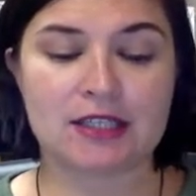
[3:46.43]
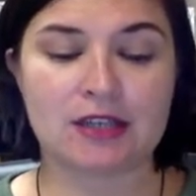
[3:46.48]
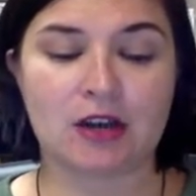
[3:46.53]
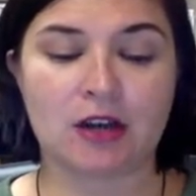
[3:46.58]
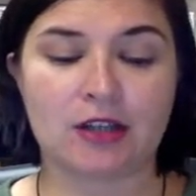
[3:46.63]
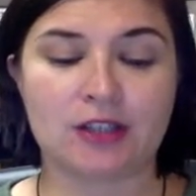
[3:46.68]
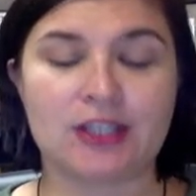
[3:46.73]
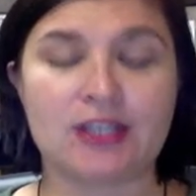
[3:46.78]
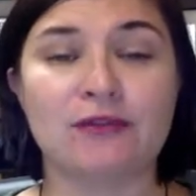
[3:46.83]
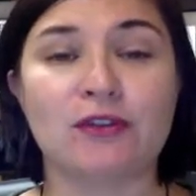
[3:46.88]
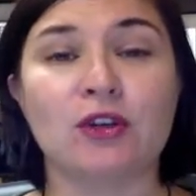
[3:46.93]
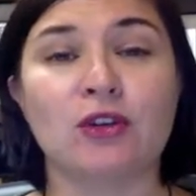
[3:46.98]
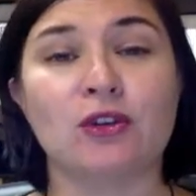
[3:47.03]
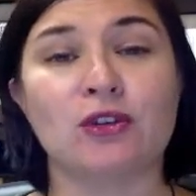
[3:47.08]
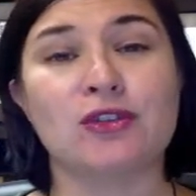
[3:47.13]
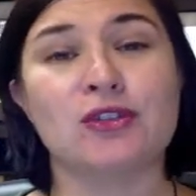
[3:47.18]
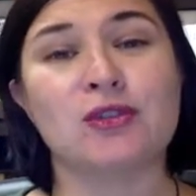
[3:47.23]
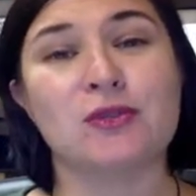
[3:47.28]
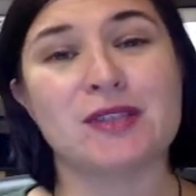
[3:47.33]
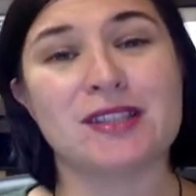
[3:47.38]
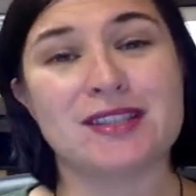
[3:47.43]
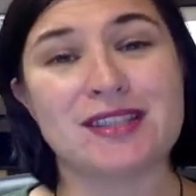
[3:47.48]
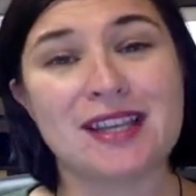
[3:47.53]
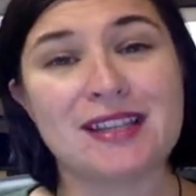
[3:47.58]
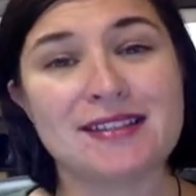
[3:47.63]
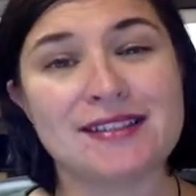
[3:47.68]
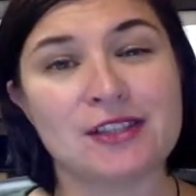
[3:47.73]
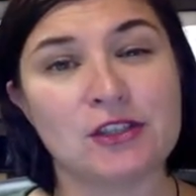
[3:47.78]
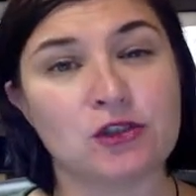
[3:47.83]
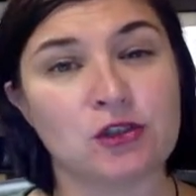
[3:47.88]
are difficult to
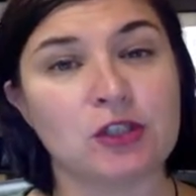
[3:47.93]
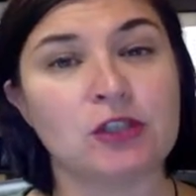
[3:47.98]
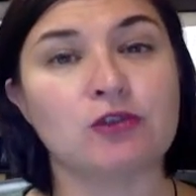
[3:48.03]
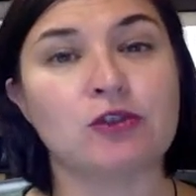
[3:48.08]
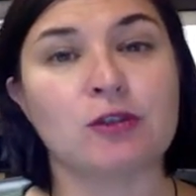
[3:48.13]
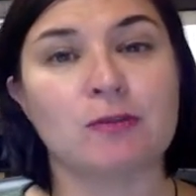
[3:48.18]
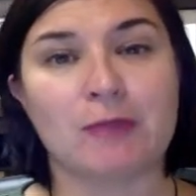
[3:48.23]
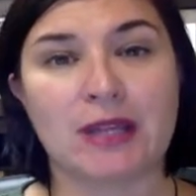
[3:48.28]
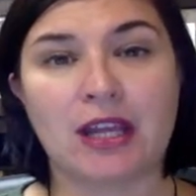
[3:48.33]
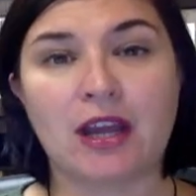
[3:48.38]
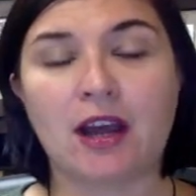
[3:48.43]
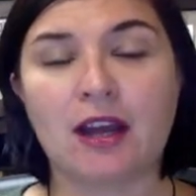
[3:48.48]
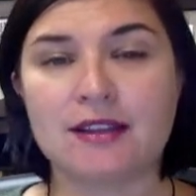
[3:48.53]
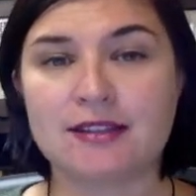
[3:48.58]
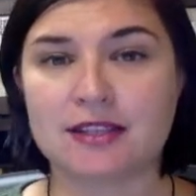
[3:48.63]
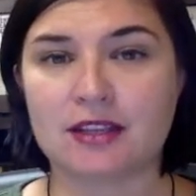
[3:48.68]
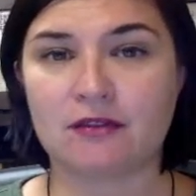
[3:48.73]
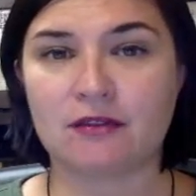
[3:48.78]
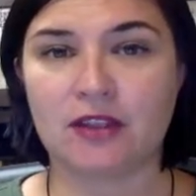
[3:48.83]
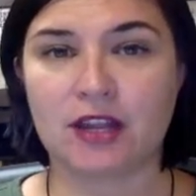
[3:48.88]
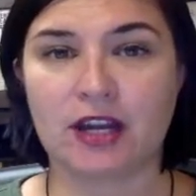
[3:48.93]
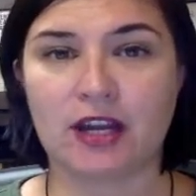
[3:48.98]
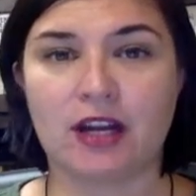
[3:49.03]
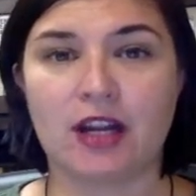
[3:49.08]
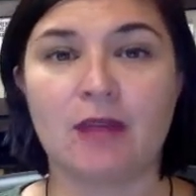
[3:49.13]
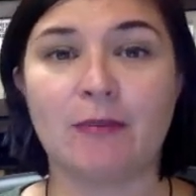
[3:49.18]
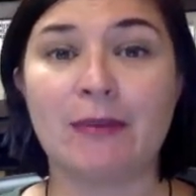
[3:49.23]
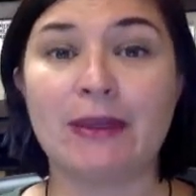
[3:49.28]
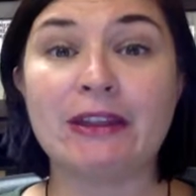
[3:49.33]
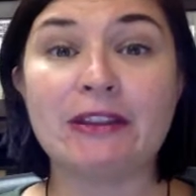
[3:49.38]
assess in children because of their
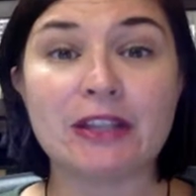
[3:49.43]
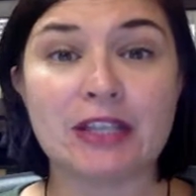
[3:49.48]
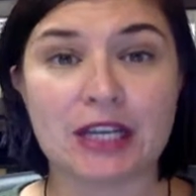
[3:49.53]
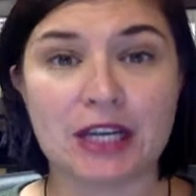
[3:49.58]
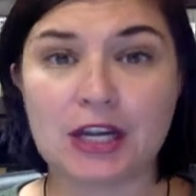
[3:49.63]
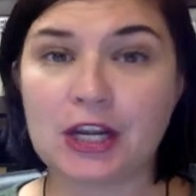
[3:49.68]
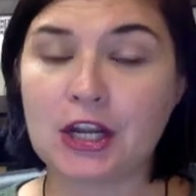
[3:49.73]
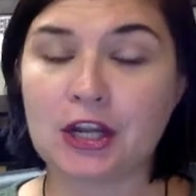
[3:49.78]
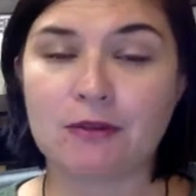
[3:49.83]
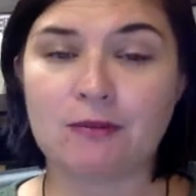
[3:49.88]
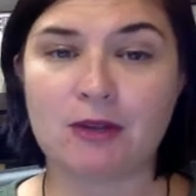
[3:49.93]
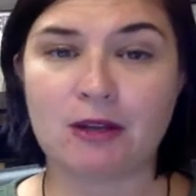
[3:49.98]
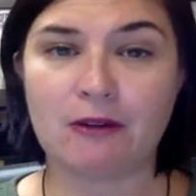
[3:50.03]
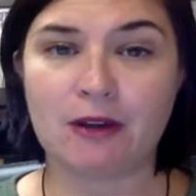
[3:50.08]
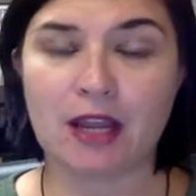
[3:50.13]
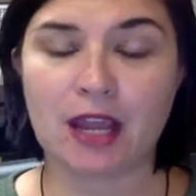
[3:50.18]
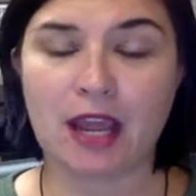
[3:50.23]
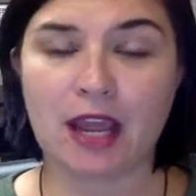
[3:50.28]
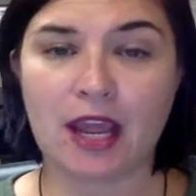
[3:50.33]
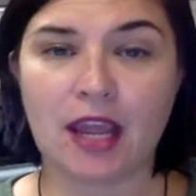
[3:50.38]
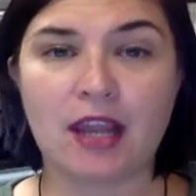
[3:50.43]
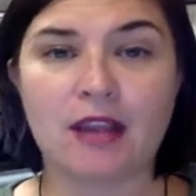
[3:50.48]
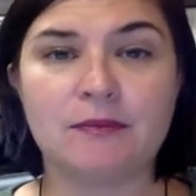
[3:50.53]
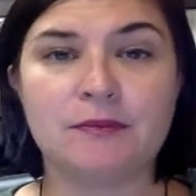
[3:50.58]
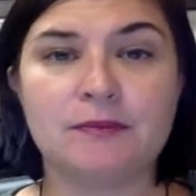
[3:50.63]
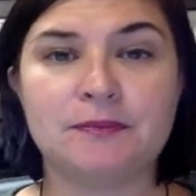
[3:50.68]
ability to communicate.